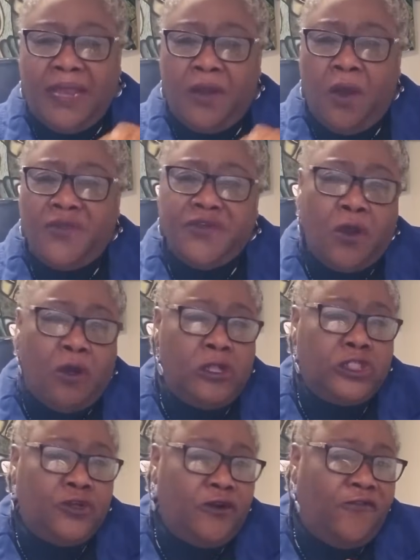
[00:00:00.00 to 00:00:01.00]
and other
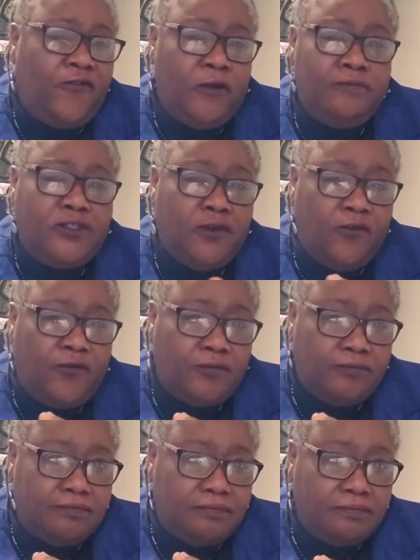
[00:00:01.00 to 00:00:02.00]
cultural forms
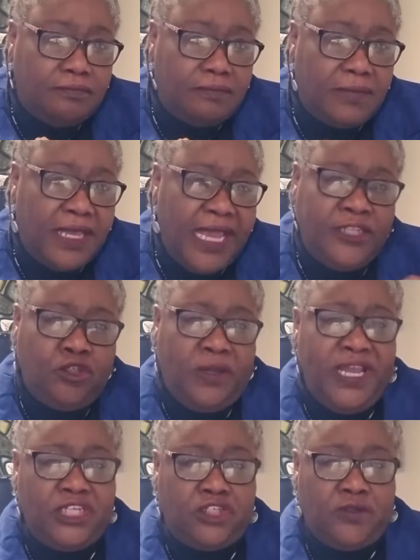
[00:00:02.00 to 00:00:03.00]
of
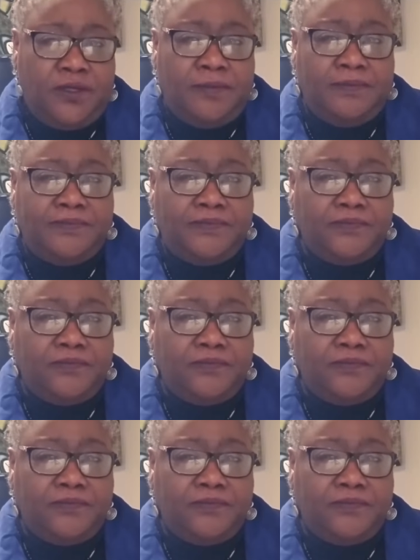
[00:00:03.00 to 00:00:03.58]
education.